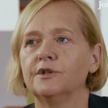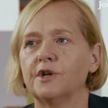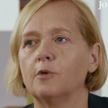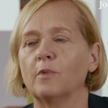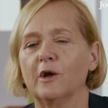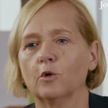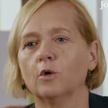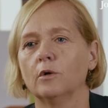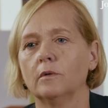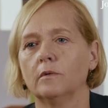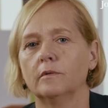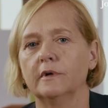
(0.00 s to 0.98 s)
don't we
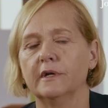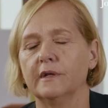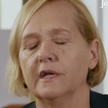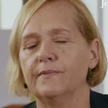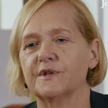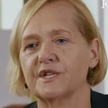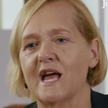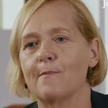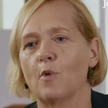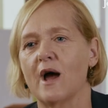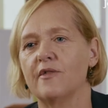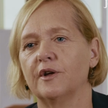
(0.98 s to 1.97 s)
all, in the
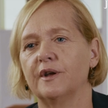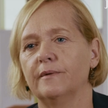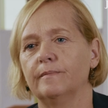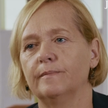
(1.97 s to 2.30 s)
same way that